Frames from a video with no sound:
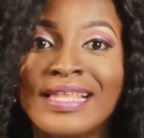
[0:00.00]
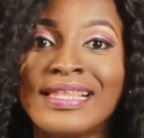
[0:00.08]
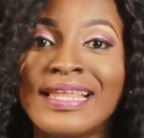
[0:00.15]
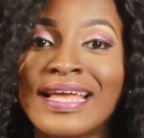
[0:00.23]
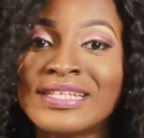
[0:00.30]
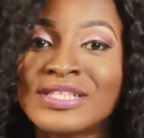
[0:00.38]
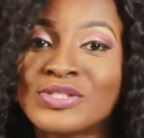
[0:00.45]

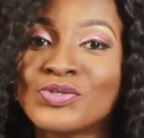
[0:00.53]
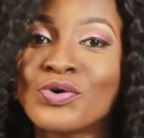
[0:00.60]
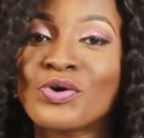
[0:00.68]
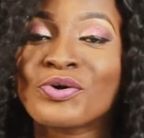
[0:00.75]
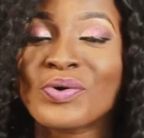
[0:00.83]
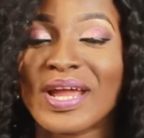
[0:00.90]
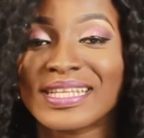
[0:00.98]
Let your
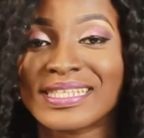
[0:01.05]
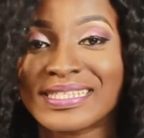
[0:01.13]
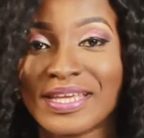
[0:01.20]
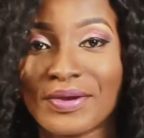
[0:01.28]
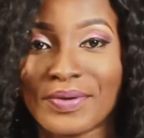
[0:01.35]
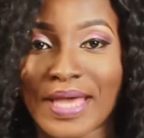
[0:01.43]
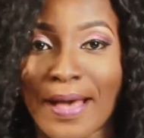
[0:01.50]

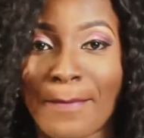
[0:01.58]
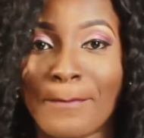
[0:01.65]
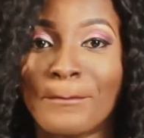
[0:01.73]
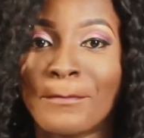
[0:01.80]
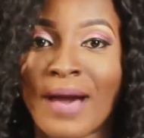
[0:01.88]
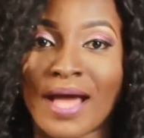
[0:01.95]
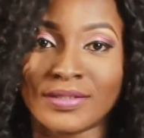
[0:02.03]
criteria
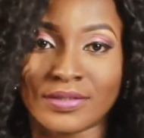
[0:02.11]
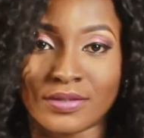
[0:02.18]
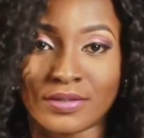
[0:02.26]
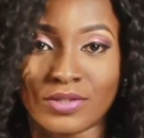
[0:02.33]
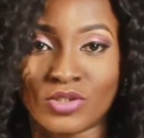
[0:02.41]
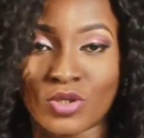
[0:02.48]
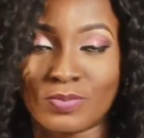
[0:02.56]
match
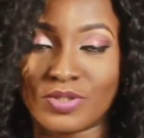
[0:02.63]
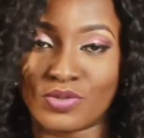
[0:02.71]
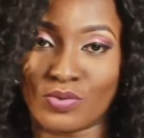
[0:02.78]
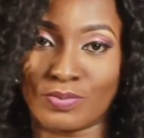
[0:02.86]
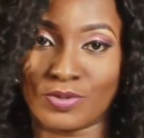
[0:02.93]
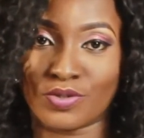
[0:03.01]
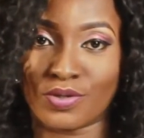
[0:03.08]
the job
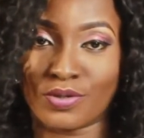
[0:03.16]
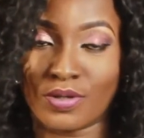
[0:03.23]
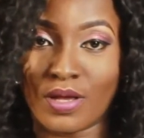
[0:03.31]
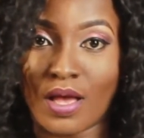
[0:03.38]
description.